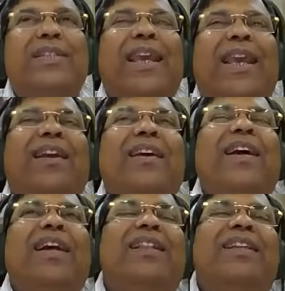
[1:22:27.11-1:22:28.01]
See,
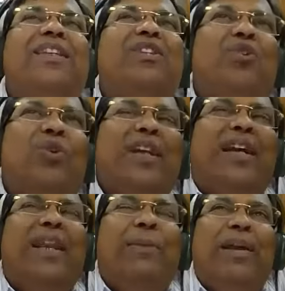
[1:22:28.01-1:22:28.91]
this is not a
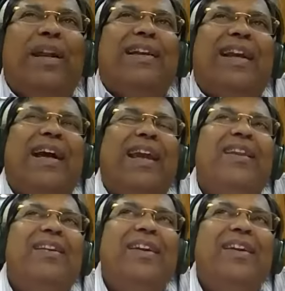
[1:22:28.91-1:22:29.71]
criminal trial.